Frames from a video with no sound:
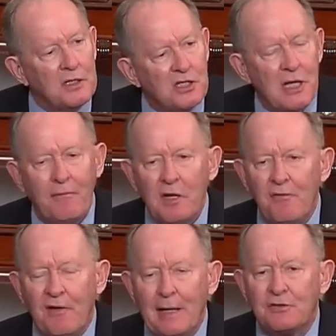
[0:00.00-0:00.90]

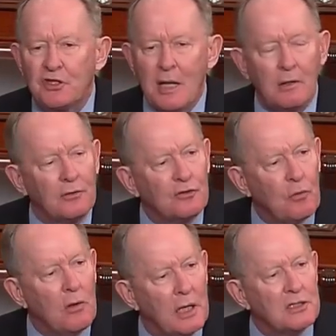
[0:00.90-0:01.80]
75 senators
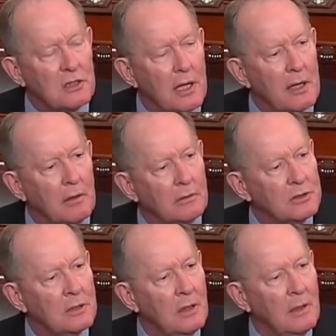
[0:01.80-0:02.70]
wrote us letters,